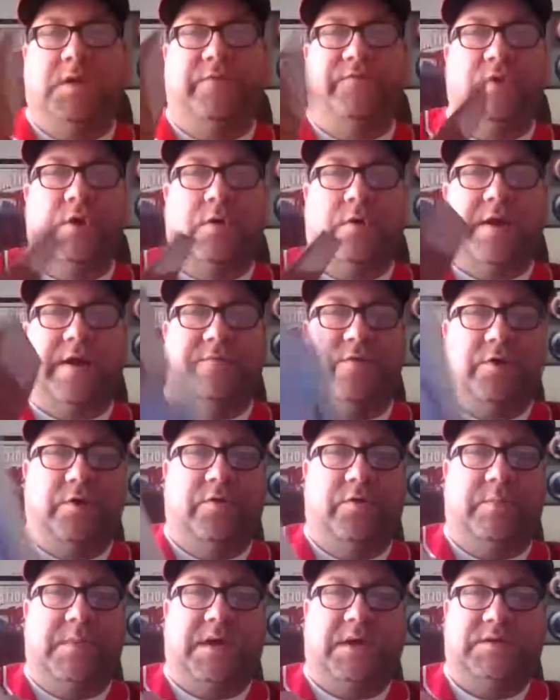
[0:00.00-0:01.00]
if you don't have
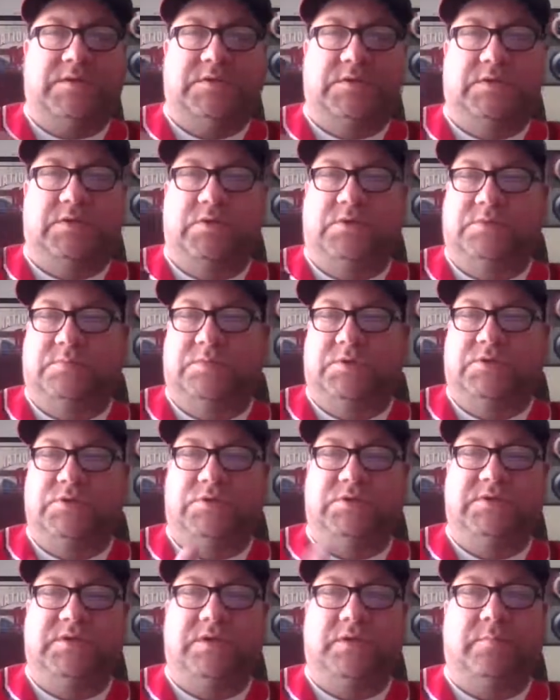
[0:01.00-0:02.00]
another box to use. But
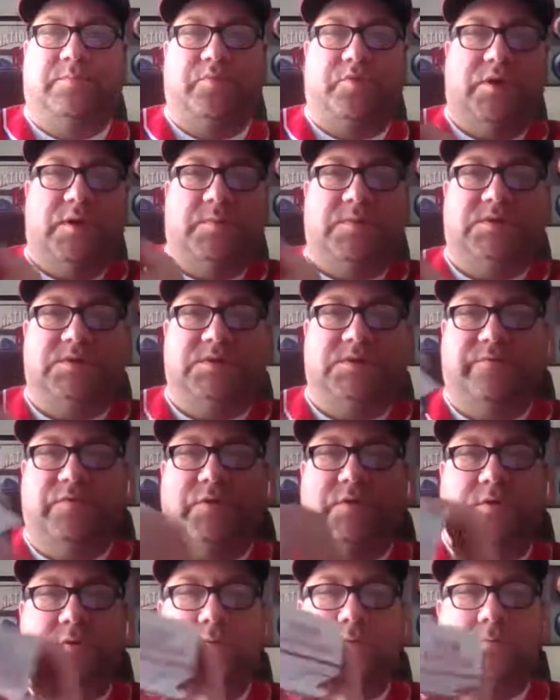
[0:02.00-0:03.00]
you see the premise of
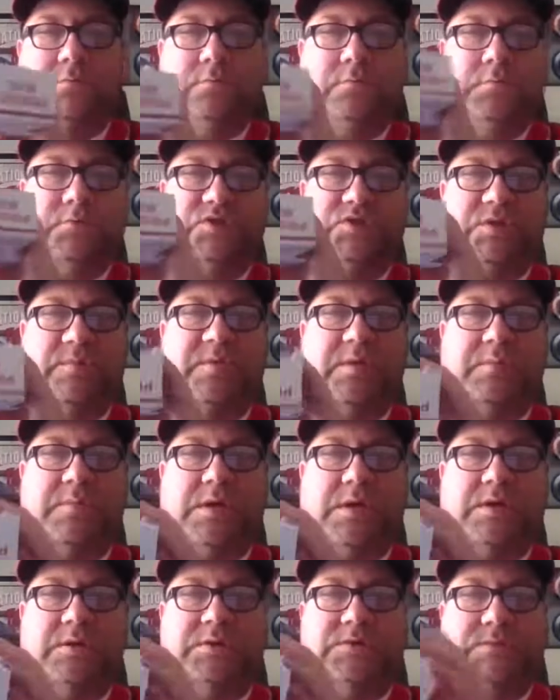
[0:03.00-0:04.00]
your shipping
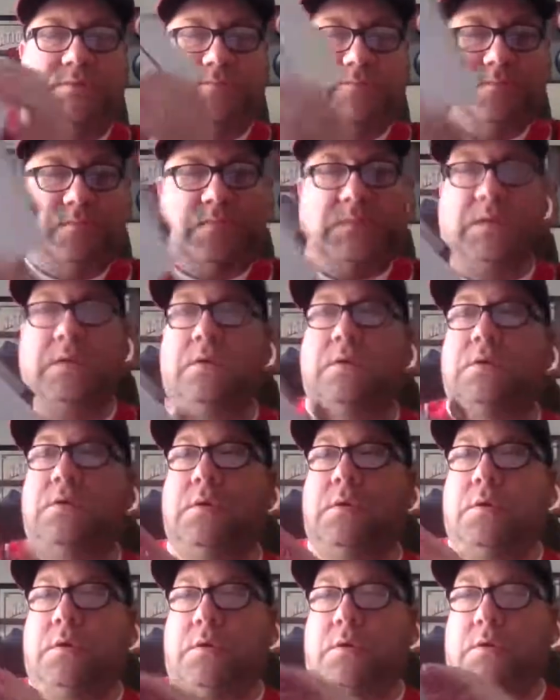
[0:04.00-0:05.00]
box.
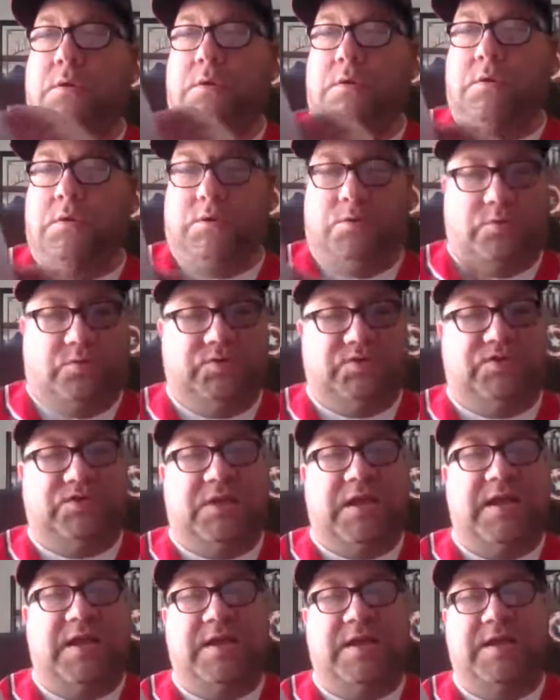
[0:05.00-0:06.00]
You'll
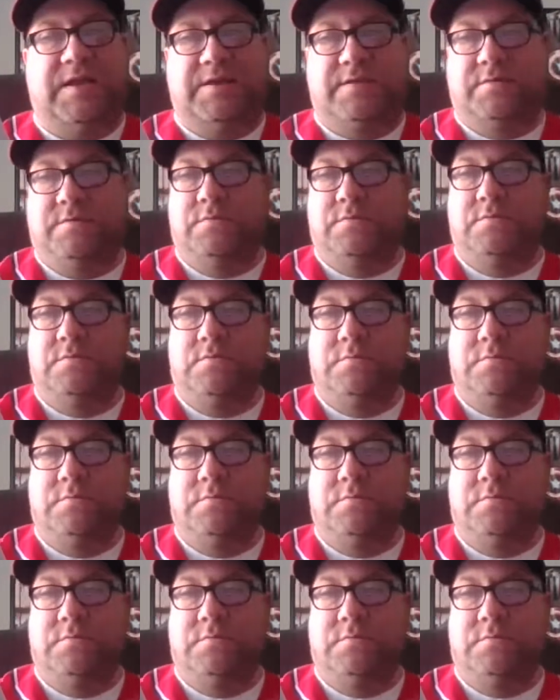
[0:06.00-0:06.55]
slide,